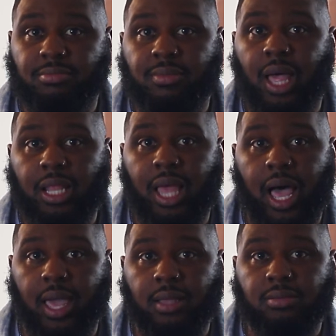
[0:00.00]
A
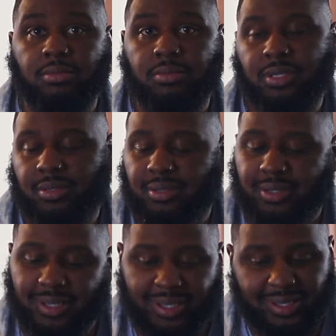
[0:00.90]
lot.
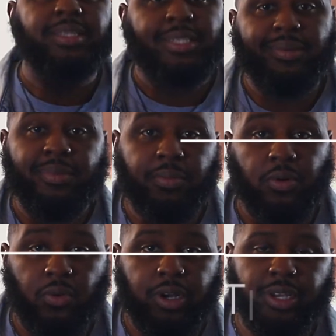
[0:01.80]
Tip number
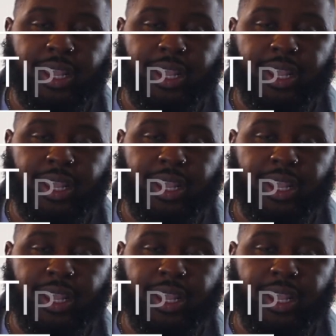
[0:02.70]
1,